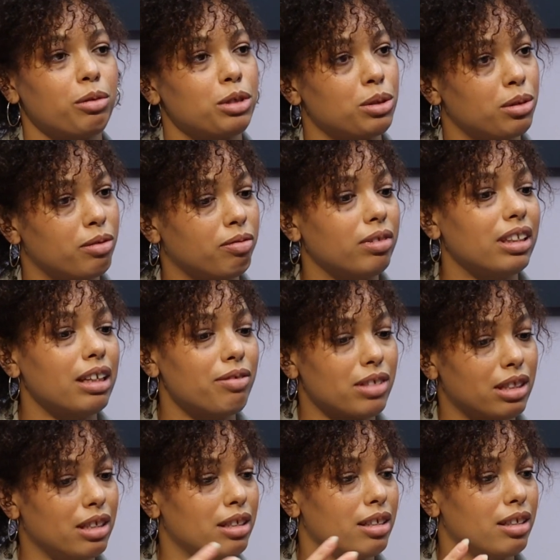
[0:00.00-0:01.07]
sort of
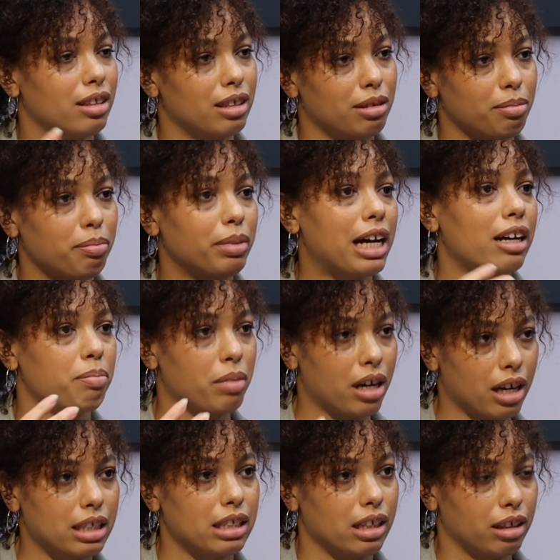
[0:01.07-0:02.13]
lift the black
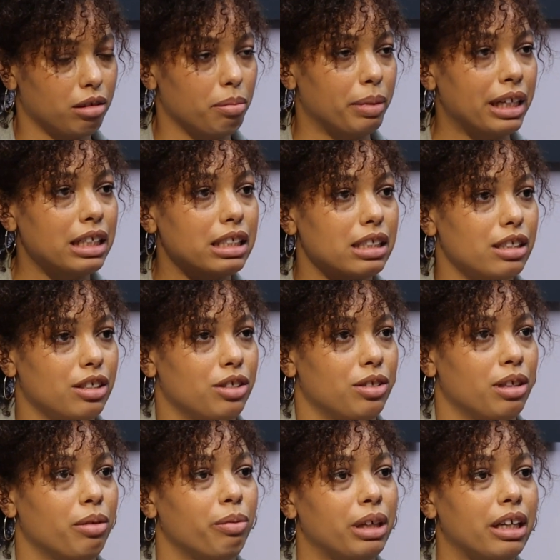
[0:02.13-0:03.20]
box a little bit so
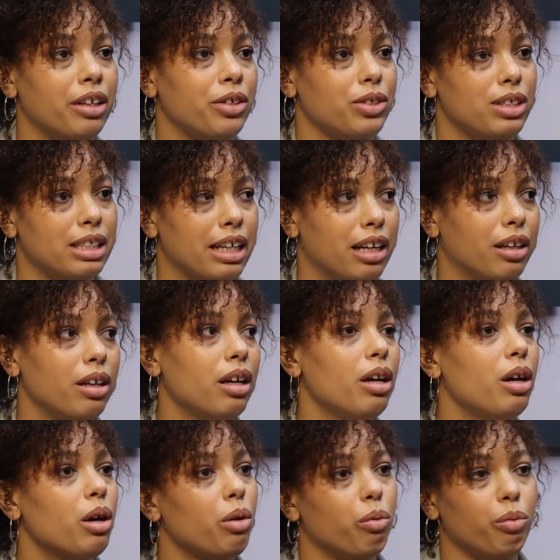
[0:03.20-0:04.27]
that we understand
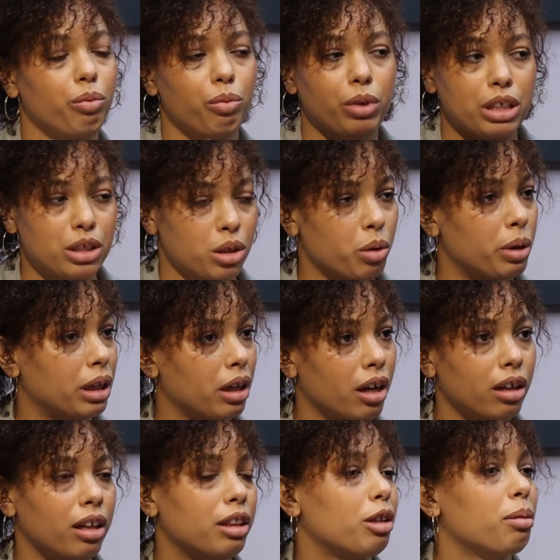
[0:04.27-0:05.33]
what's going
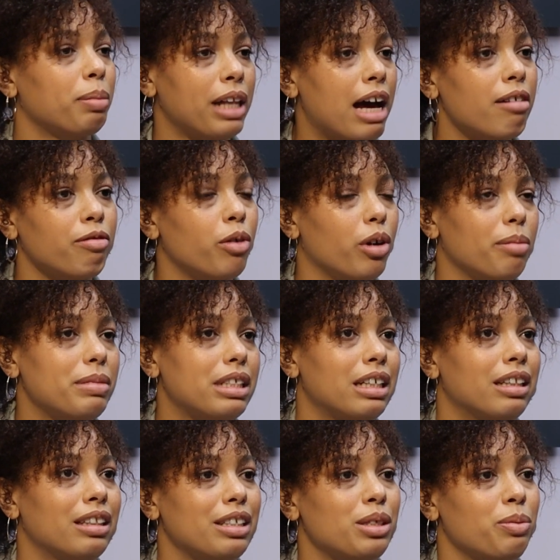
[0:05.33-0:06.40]
on their platforms,
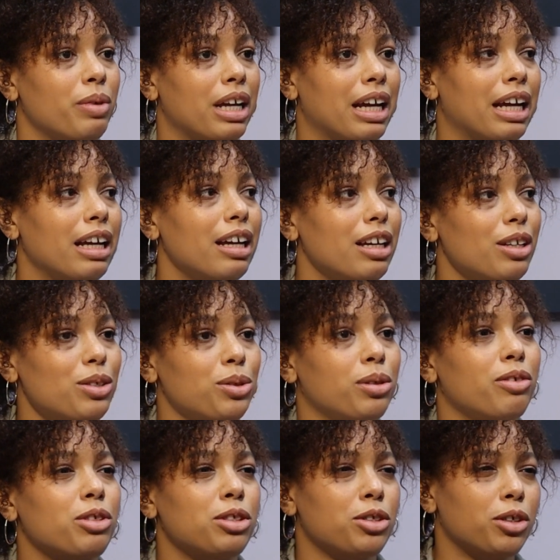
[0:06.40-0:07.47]
and in this way
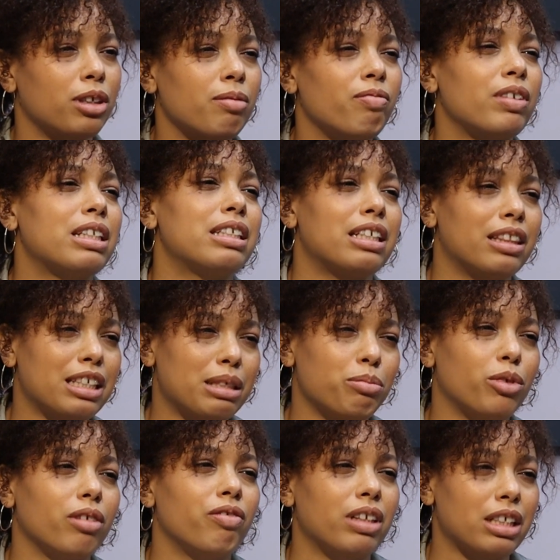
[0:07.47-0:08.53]
sort of circumventing this
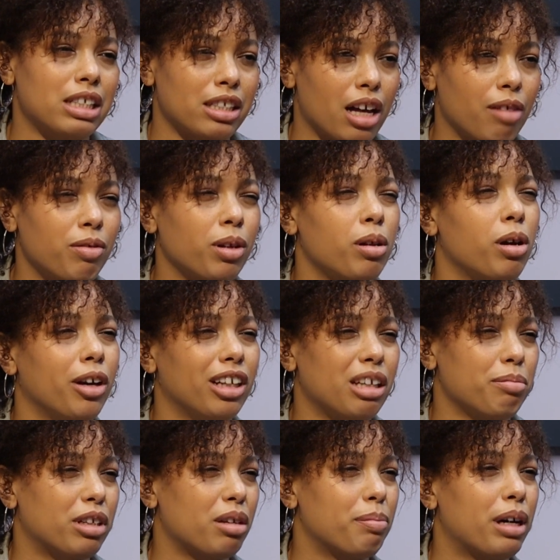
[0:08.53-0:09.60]
more philosophical
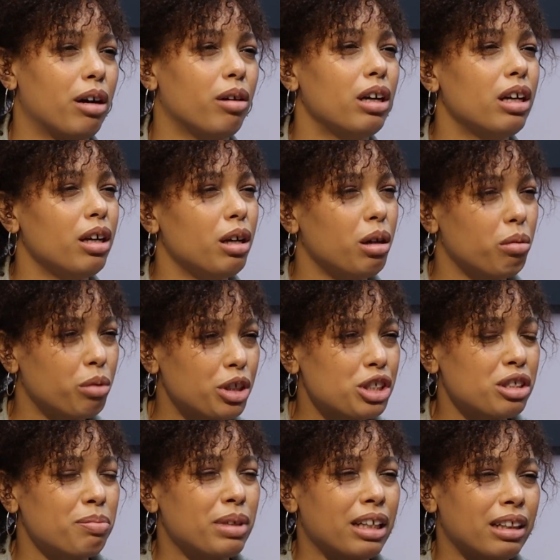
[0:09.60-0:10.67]
argument about what
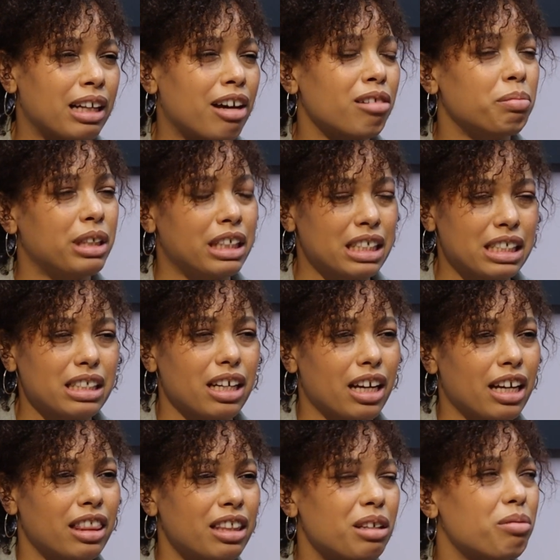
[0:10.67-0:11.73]
should be allowed, because
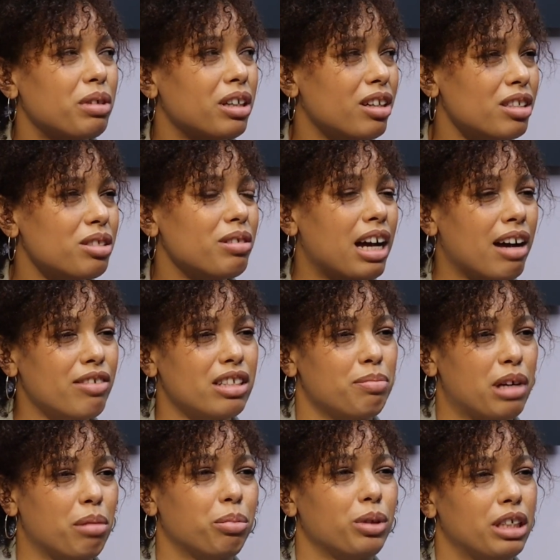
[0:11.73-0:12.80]
I think we also have
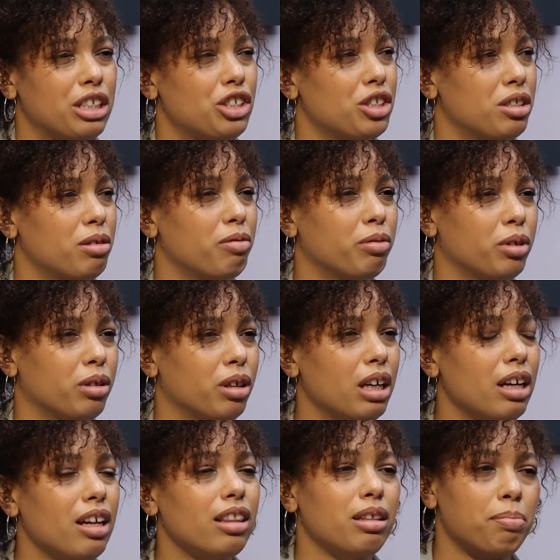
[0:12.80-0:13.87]
some apprehension over
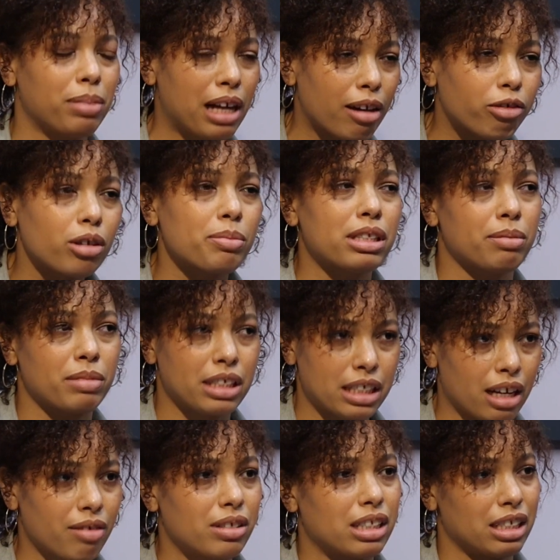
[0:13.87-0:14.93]
the platforms
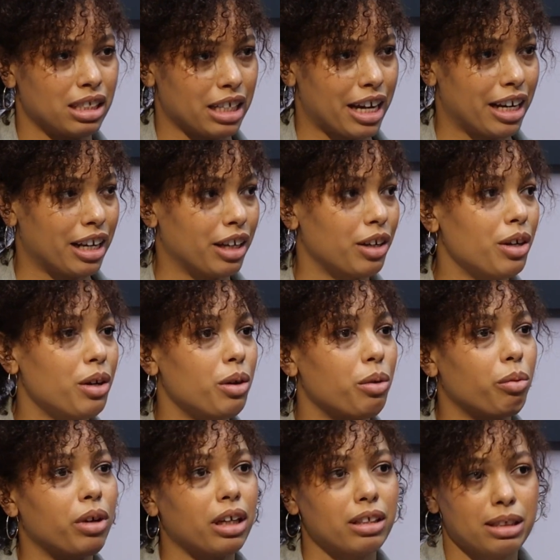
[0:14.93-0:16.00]
themselves deciding
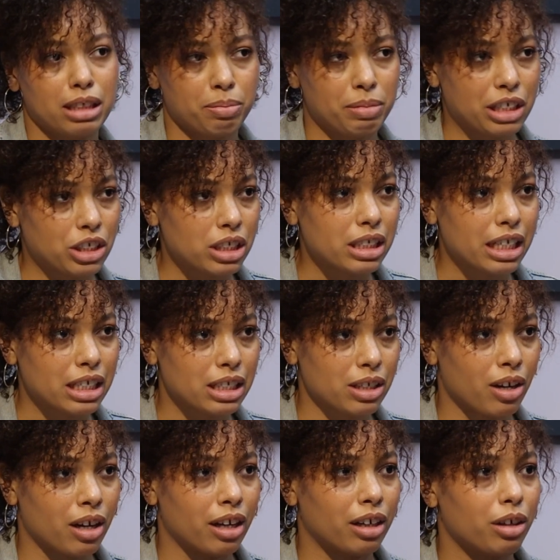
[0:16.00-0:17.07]
what speech stays
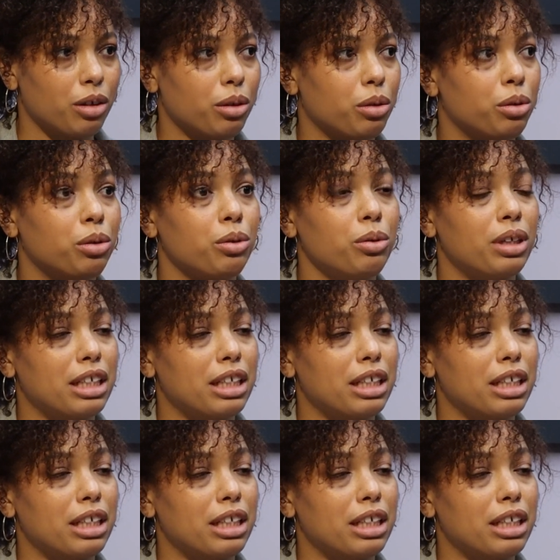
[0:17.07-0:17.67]
on, who